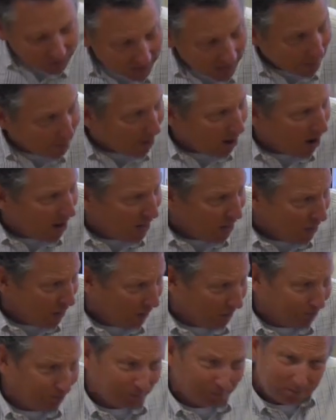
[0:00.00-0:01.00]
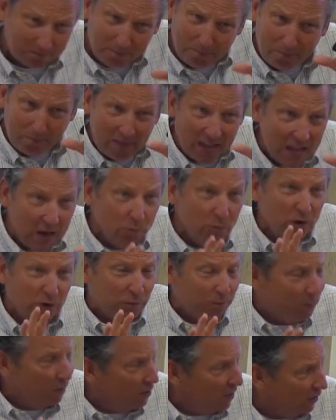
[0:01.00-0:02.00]
to stand behind you and
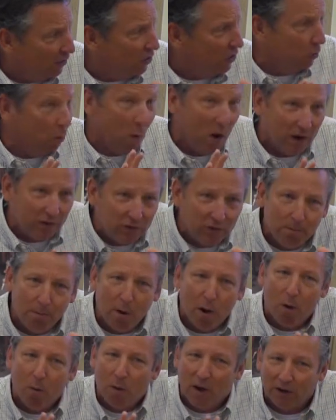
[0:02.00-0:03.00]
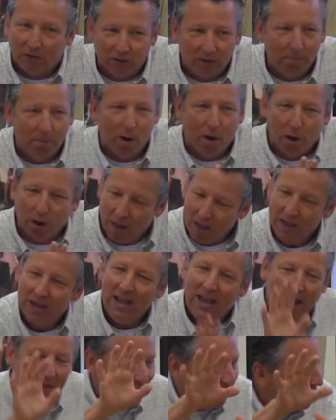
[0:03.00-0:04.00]
whisper into you, watch the ball, watch the ball.
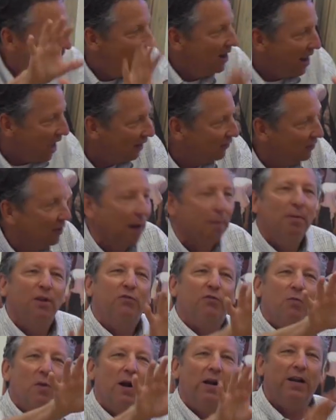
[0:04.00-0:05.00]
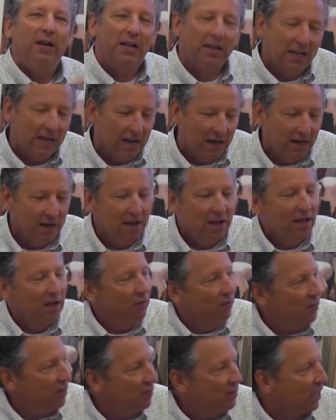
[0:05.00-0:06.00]
And then the next time, let's run it again.
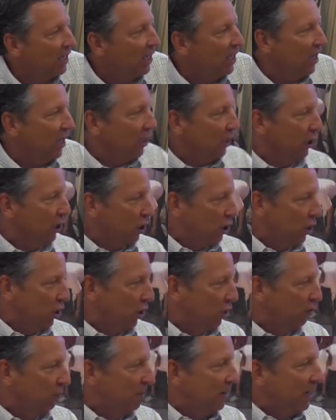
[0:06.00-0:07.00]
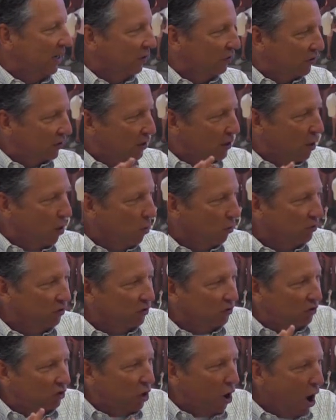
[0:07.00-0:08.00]
Then the kid learns because the coach
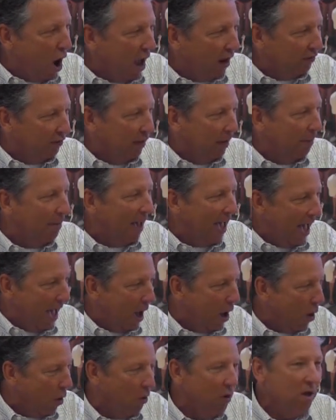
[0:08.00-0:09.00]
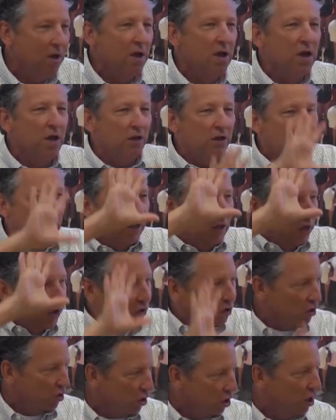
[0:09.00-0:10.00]
has taught them how to
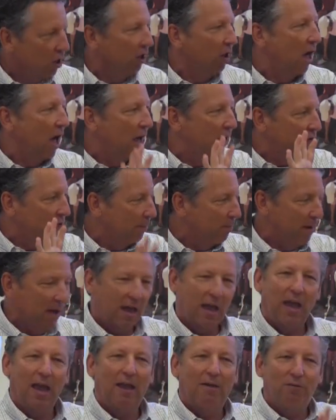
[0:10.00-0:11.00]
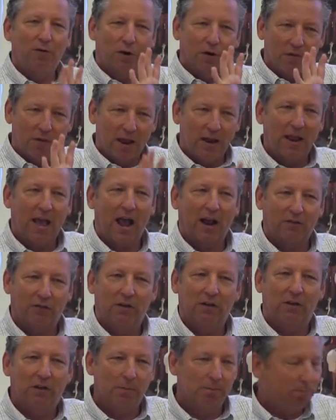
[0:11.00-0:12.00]
internalize the behavior that
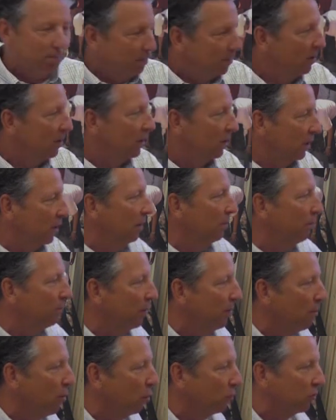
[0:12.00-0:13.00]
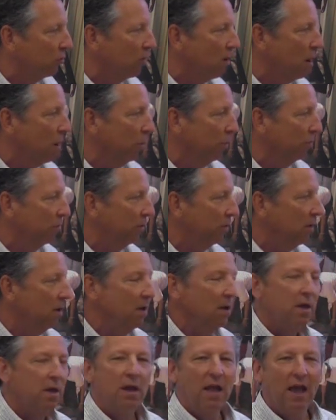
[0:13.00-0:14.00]
actually can, can promote growth.
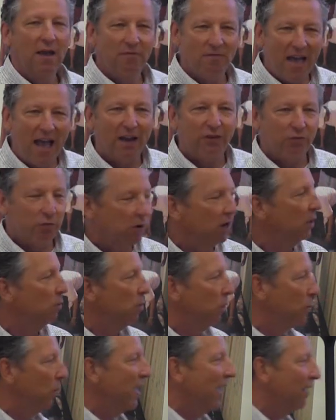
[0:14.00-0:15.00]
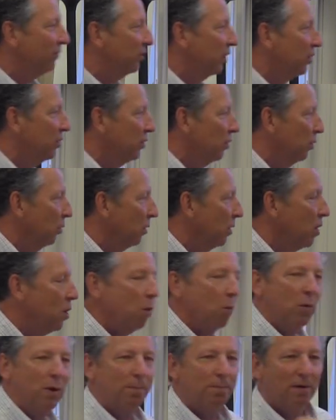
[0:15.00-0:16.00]
And that's really what we have to do.
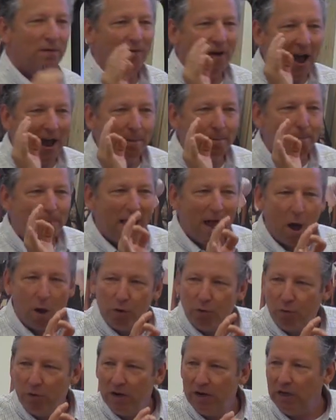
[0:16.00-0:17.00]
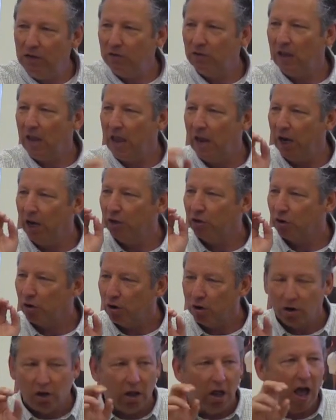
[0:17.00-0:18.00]
We provide boundaries and
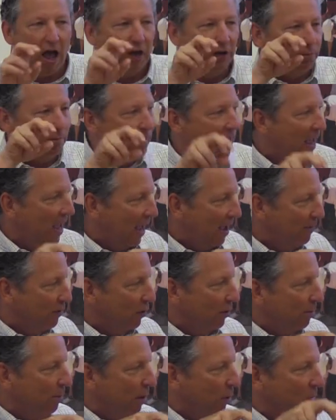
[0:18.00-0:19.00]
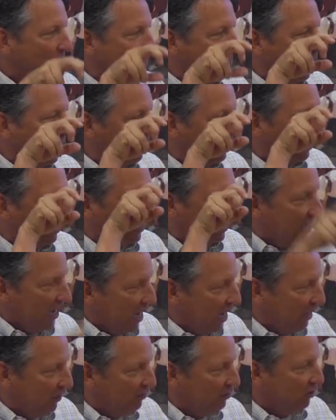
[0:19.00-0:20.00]
internalized behavior, but we get the
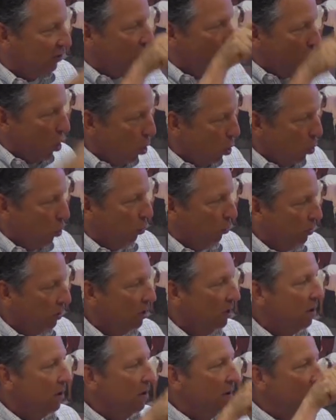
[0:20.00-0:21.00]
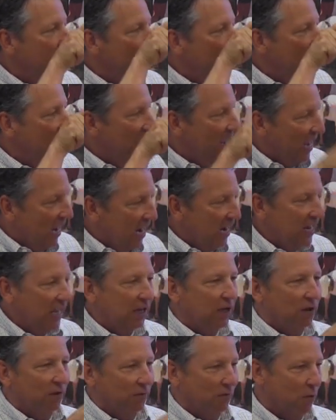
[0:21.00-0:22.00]
kids to own
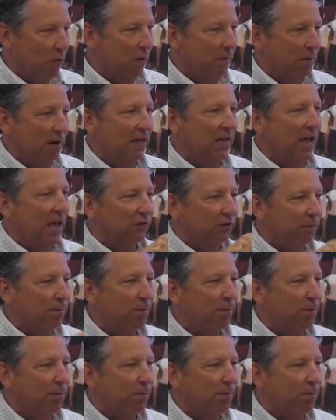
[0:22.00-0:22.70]
any conformity as